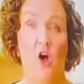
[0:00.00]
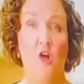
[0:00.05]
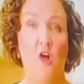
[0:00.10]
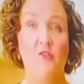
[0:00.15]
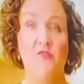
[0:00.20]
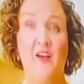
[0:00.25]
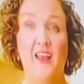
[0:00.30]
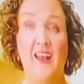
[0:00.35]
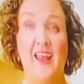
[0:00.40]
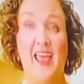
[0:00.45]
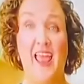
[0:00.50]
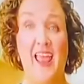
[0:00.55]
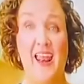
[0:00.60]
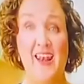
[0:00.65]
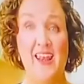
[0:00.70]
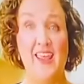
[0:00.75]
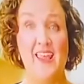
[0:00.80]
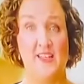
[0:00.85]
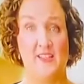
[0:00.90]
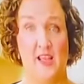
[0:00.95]
I'll fight
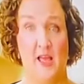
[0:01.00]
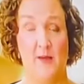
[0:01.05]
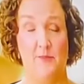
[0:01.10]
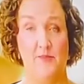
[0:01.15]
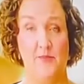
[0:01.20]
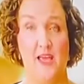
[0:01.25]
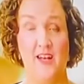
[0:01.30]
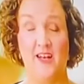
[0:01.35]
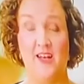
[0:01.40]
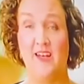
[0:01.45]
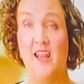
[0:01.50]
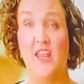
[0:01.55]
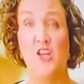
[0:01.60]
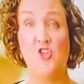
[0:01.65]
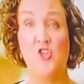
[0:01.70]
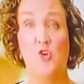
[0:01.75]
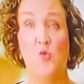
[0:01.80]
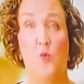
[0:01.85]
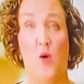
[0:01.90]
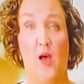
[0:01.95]
any attempt at a
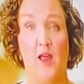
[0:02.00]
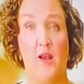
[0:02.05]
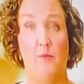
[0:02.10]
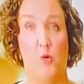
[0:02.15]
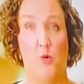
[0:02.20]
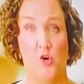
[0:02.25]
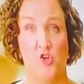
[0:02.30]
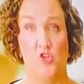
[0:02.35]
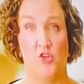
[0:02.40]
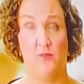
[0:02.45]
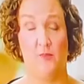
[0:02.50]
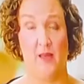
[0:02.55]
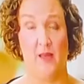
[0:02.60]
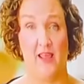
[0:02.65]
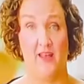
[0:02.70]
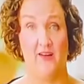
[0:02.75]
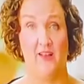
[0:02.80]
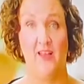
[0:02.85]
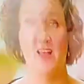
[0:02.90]
nationwide abortion ban,